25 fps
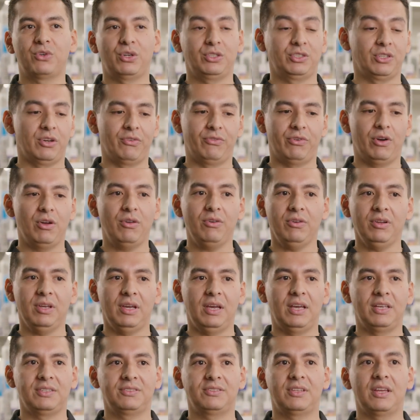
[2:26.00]
First of all,
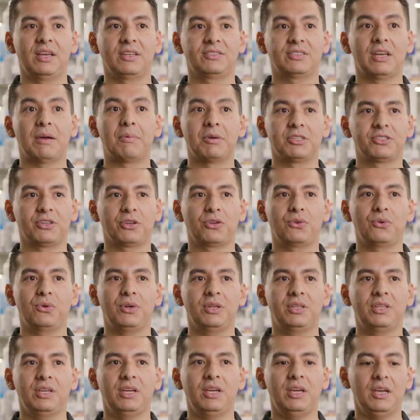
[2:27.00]
is the
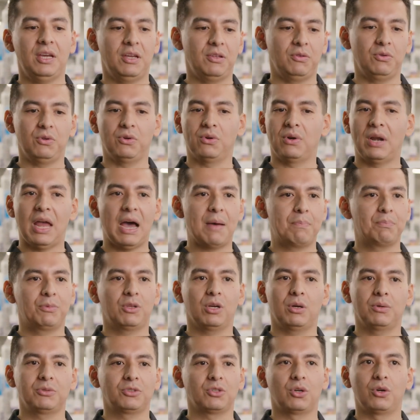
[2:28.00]
cybersecurity in your
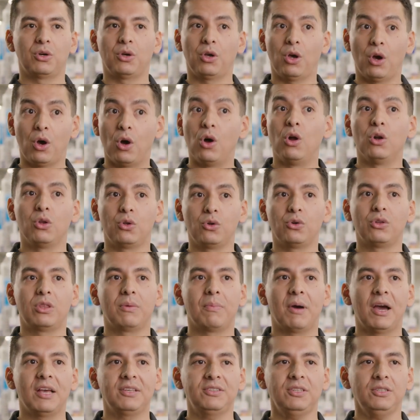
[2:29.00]
laptops or all your
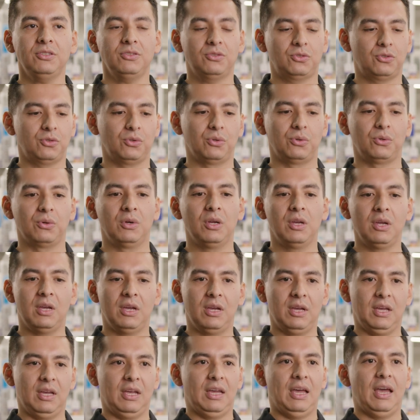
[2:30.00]
devices to
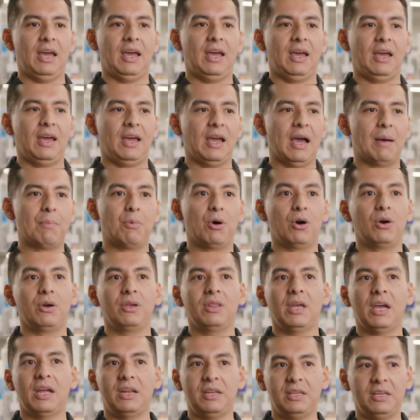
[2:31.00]
uh,
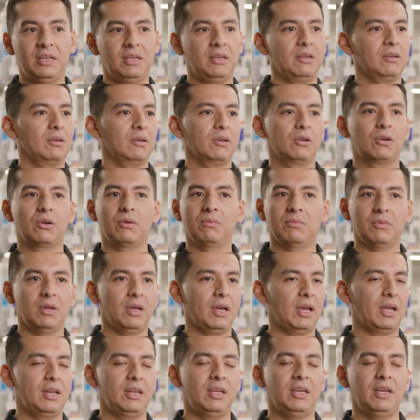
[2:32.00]
avoid any
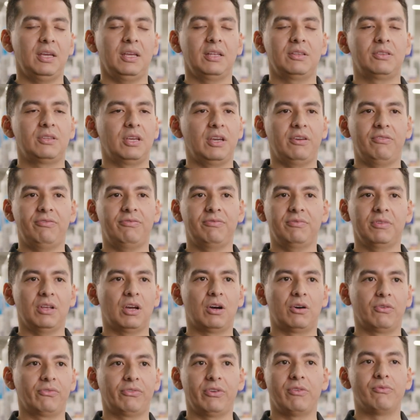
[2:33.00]
any thief
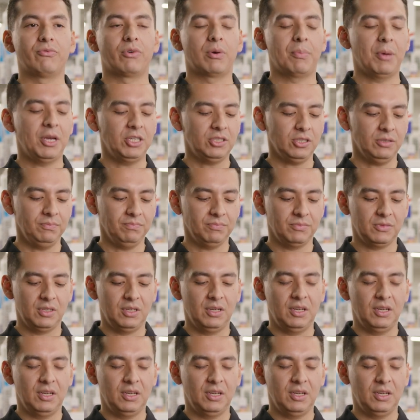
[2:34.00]
of information.